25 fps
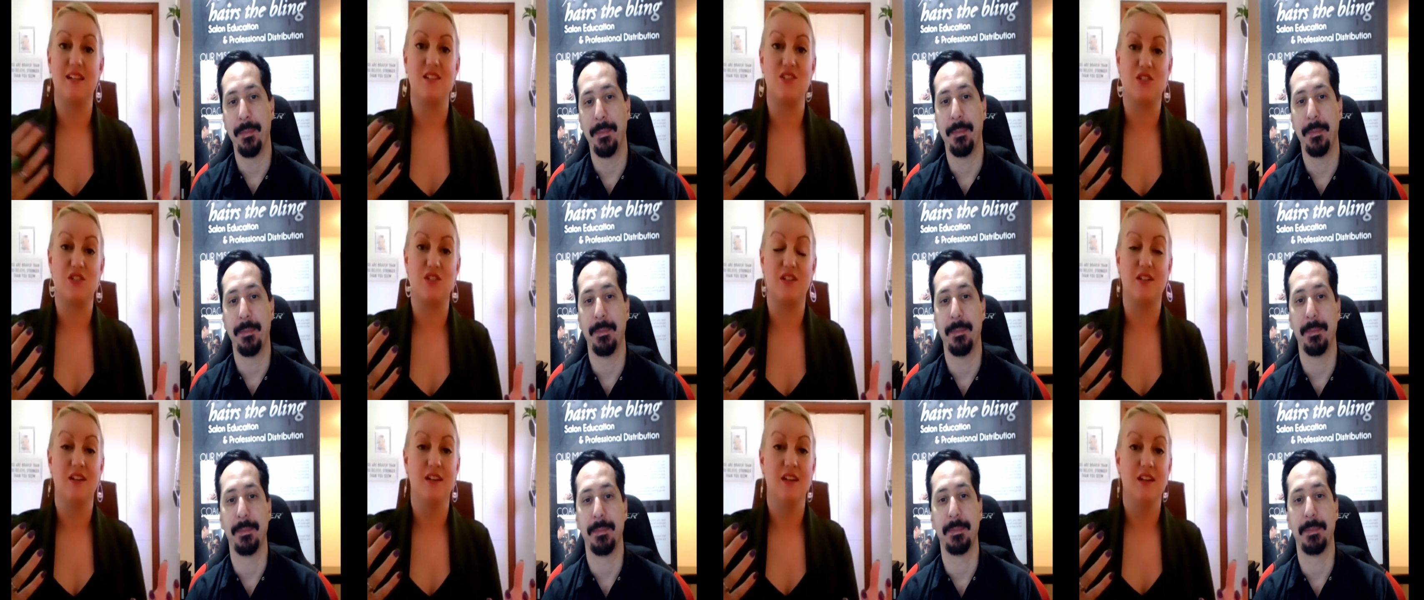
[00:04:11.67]

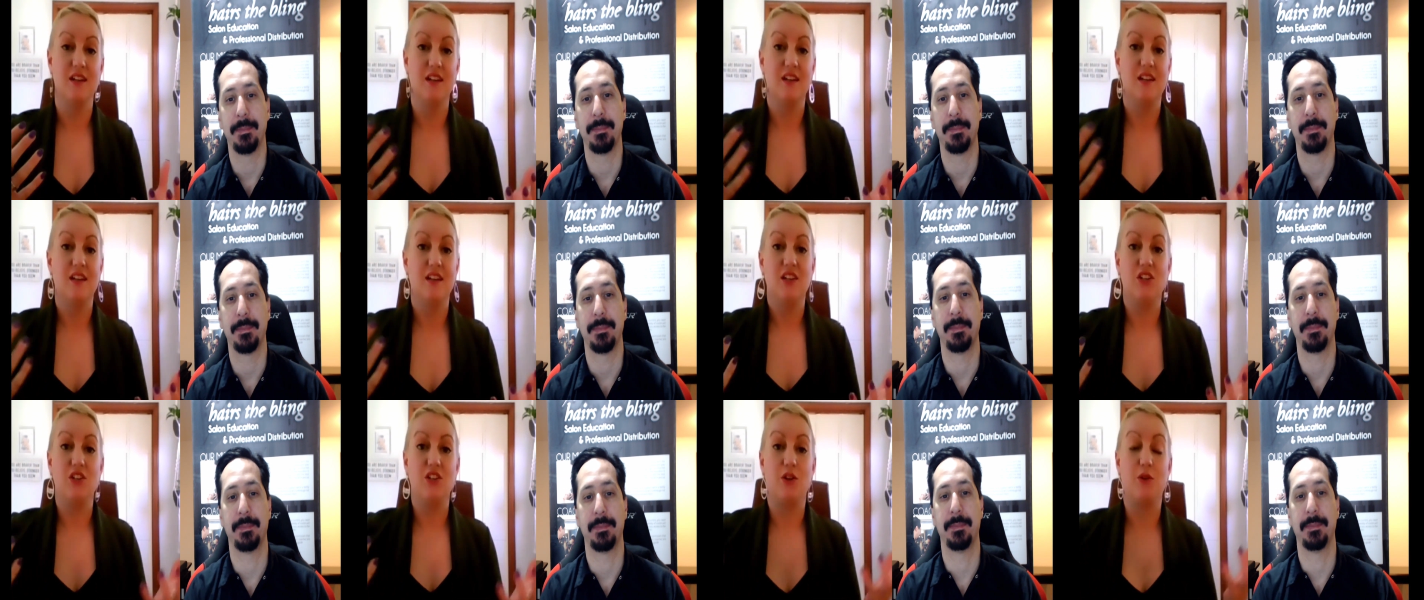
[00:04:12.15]
Speaker 1: to
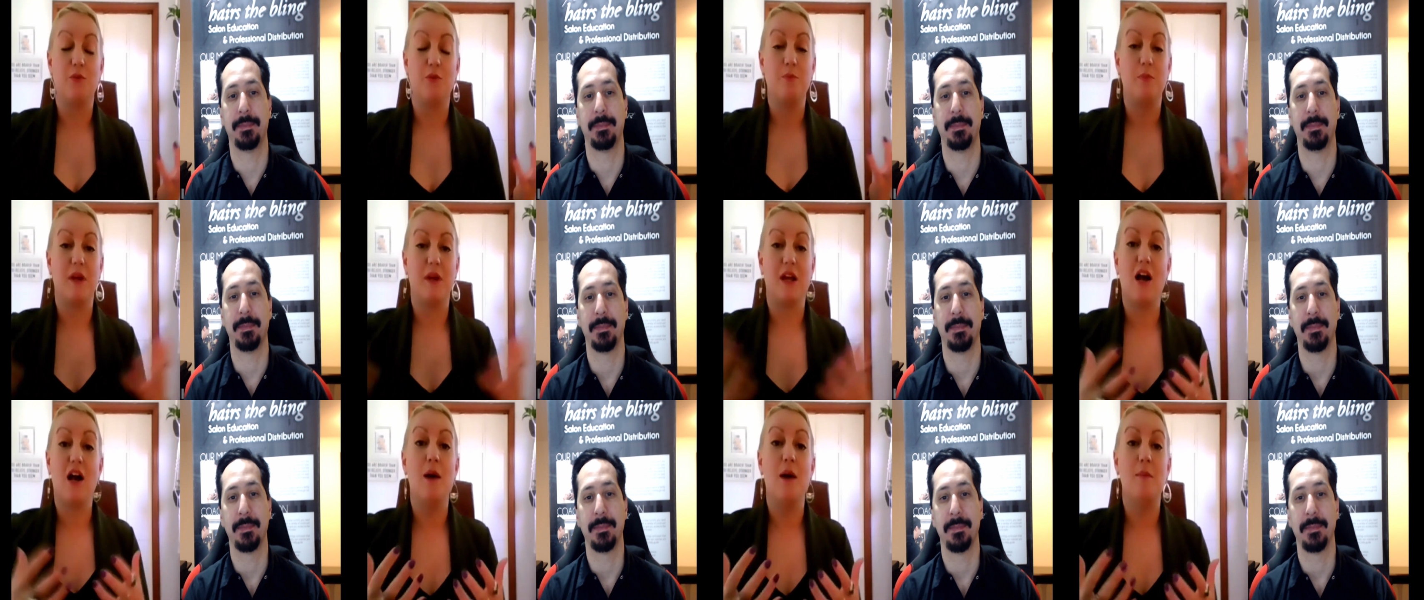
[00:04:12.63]
you know
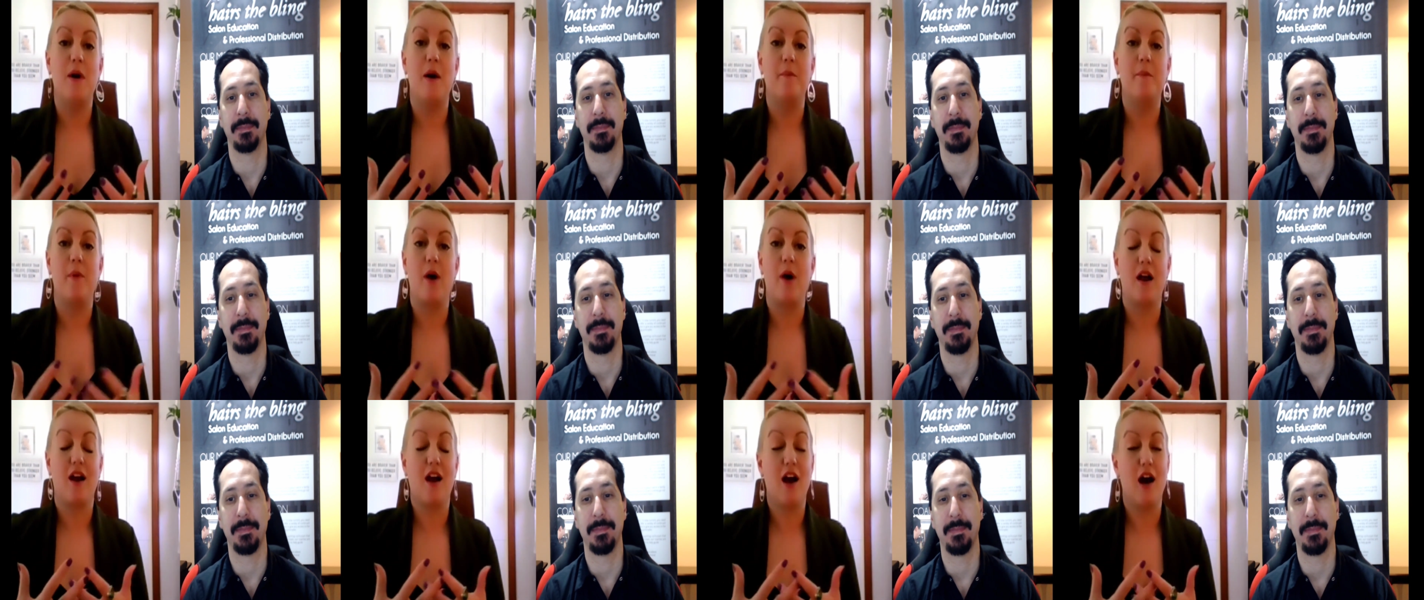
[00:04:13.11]
become a
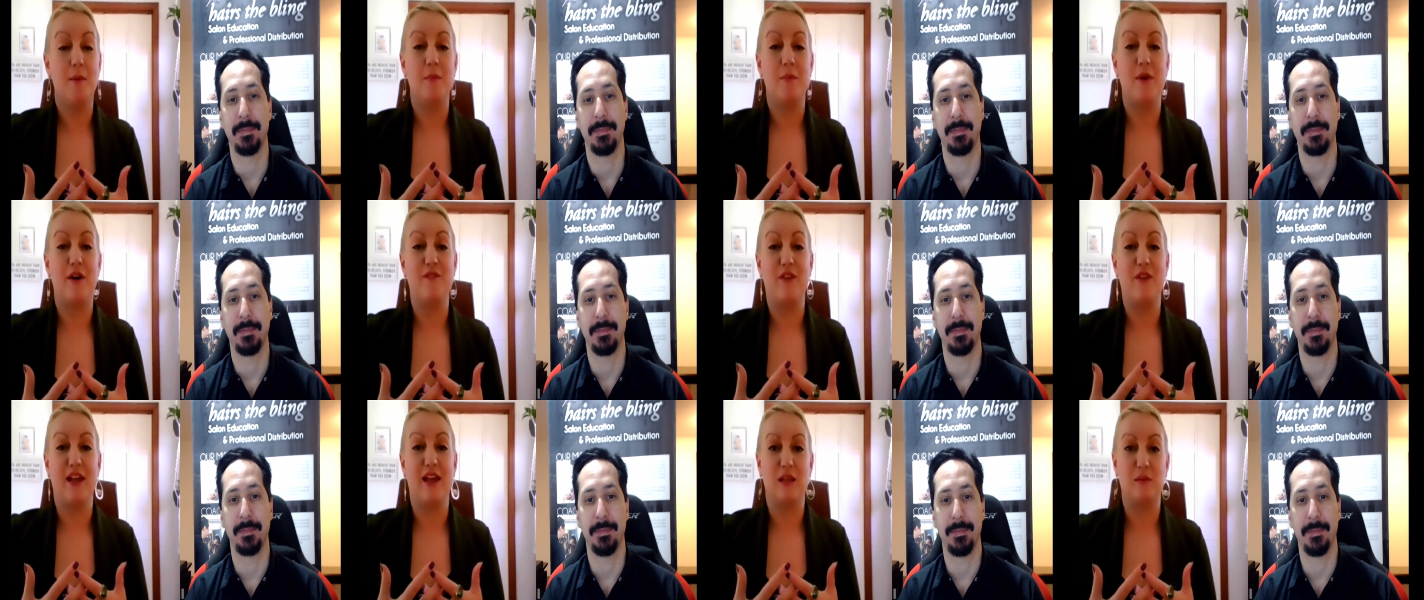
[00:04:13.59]
um, come
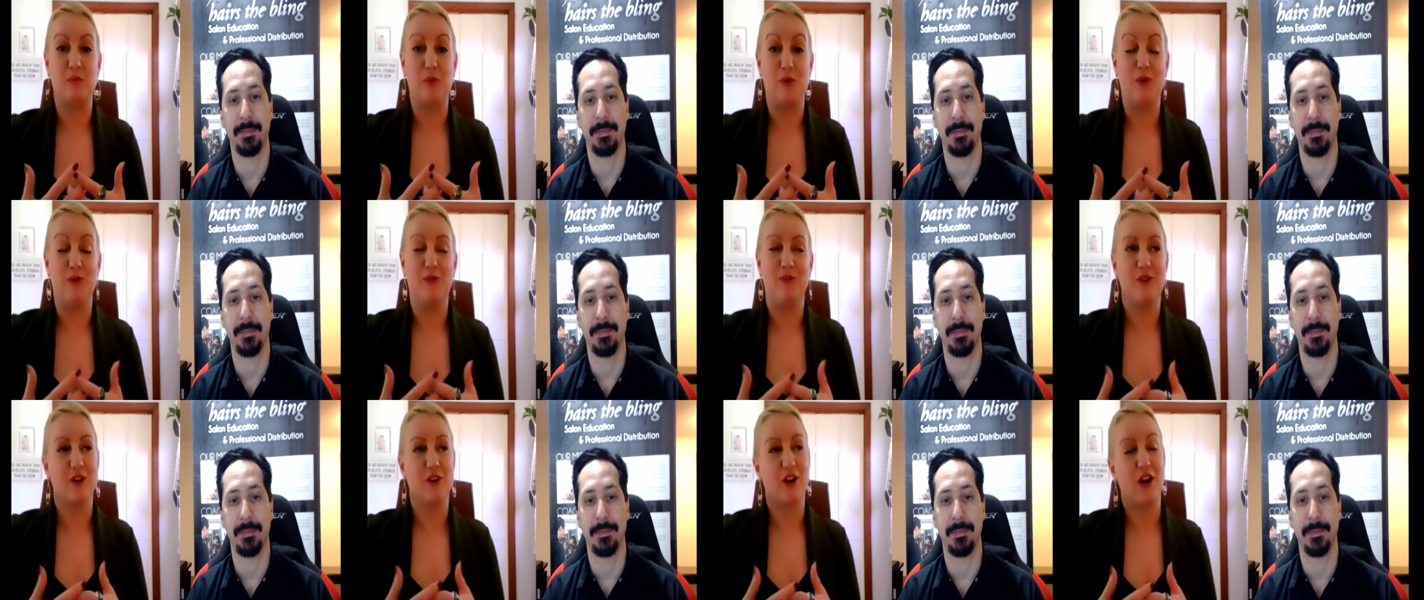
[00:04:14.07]

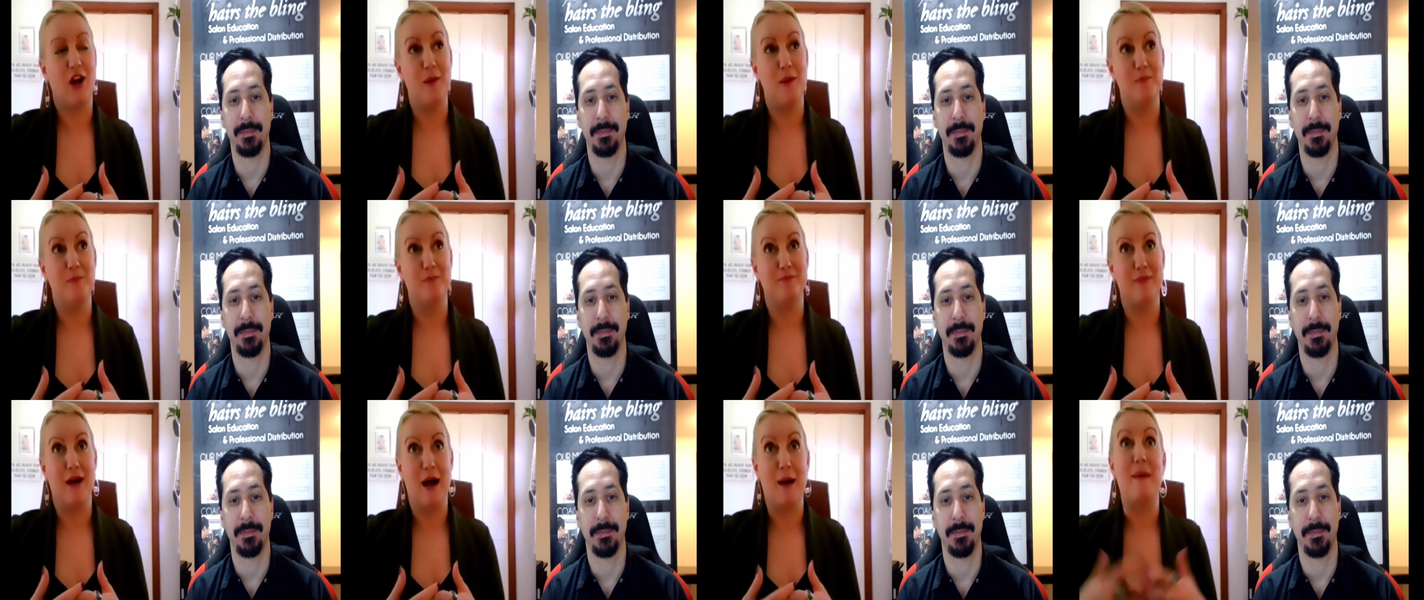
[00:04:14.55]
available will
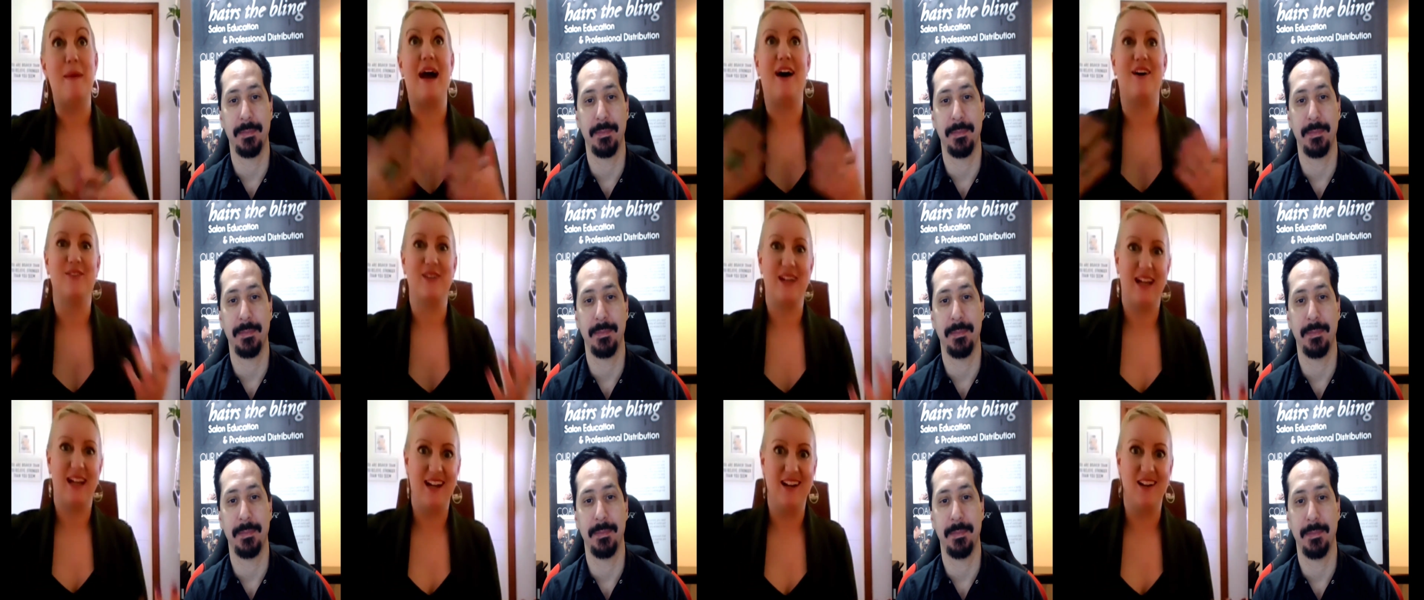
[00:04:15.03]
come
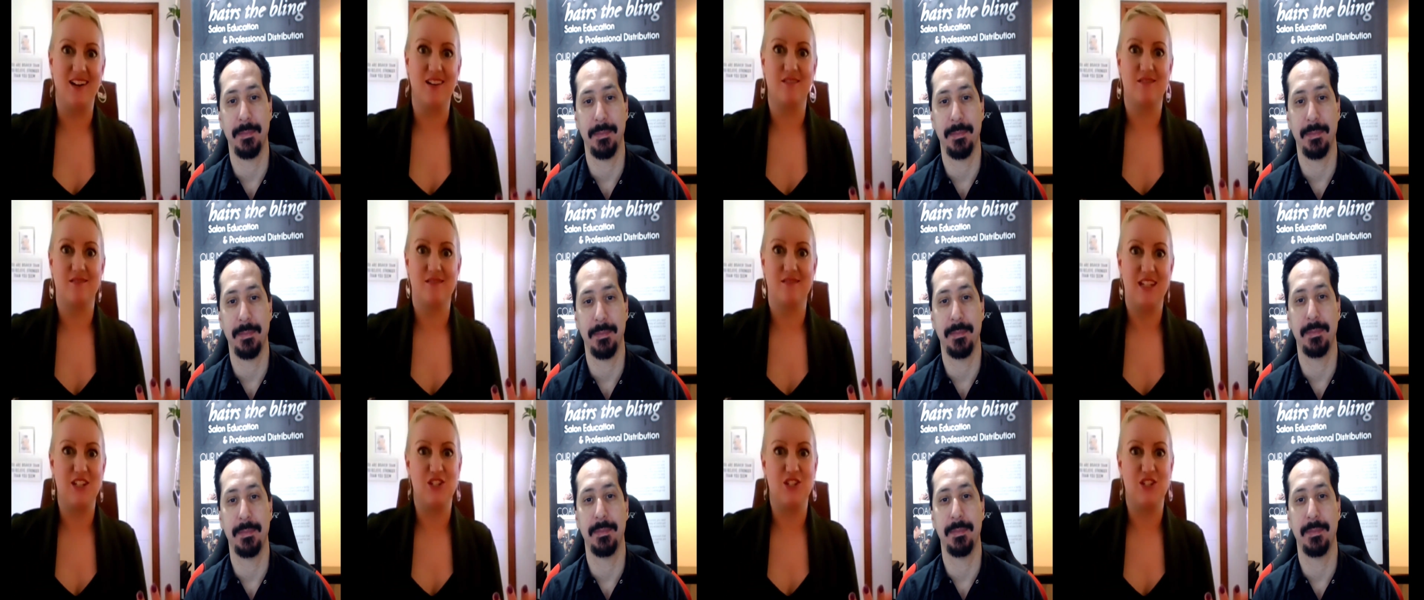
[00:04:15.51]
about hair